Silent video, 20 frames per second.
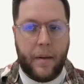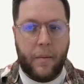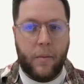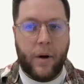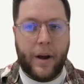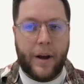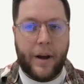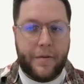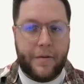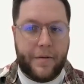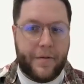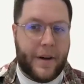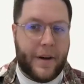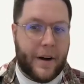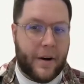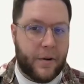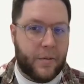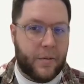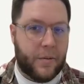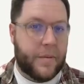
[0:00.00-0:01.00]
What I've
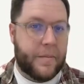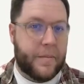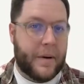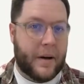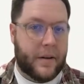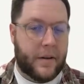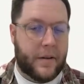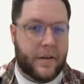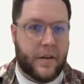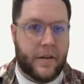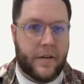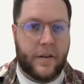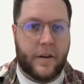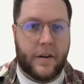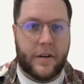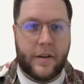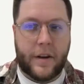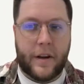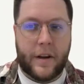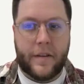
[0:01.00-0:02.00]
found with Boundless
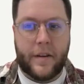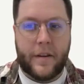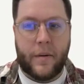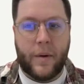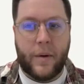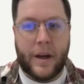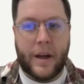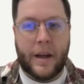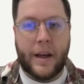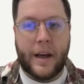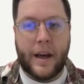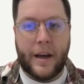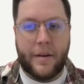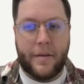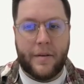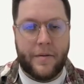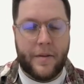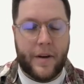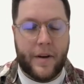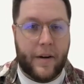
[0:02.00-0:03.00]
Consulting is that we can
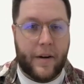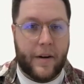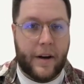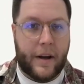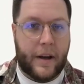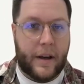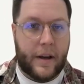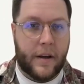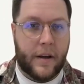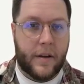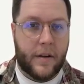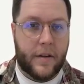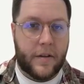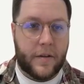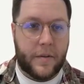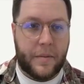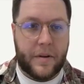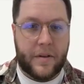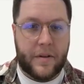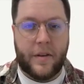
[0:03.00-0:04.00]
get very
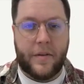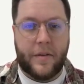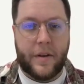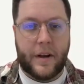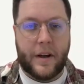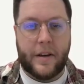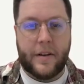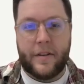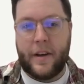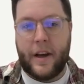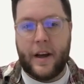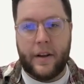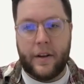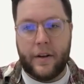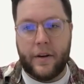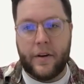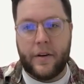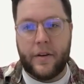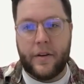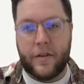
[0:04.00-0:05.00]
specific and
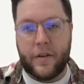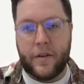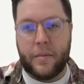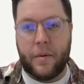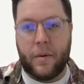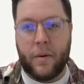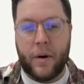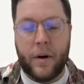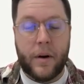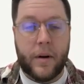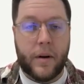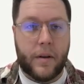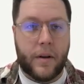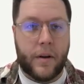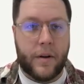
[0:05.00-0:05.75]
tailored support.